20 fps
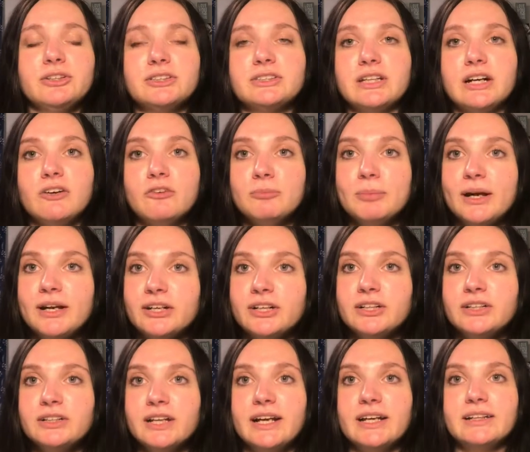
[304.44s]
yourself
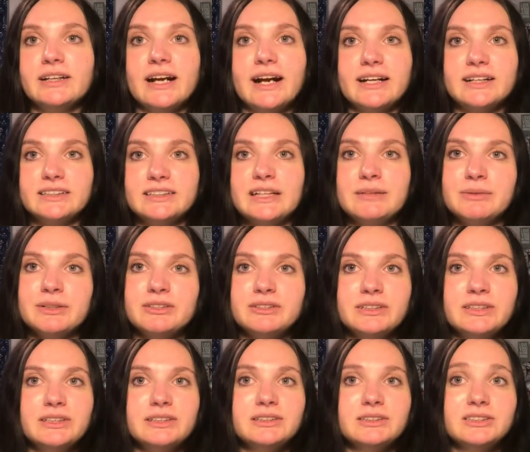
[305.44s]
better and
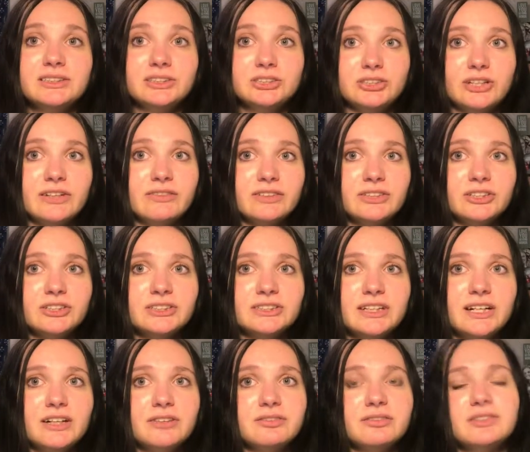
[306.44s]
academically strengthen
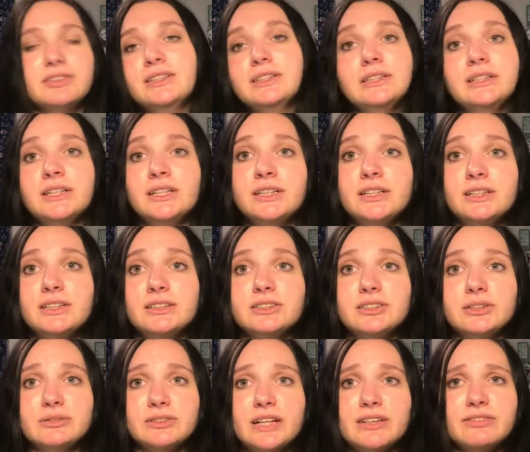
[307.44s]
yourself.
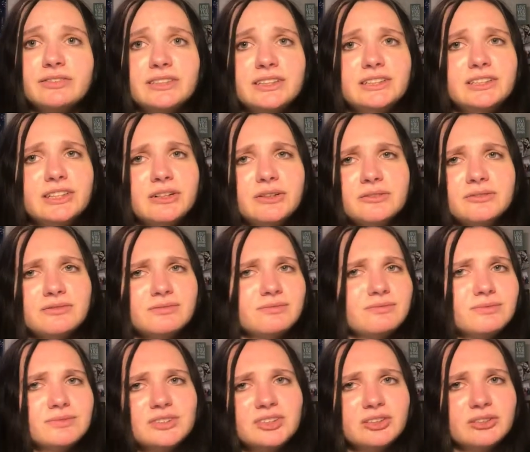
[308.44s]
So definitely don't
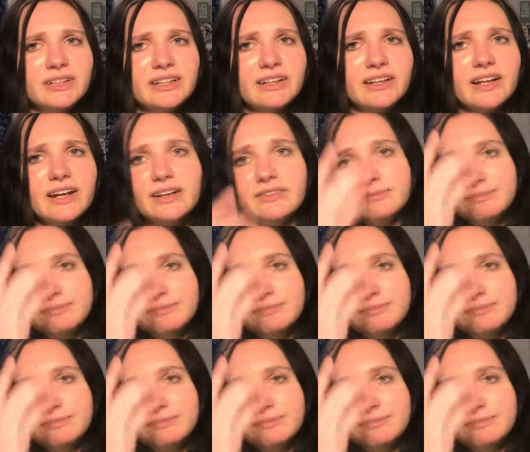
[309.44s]
do any of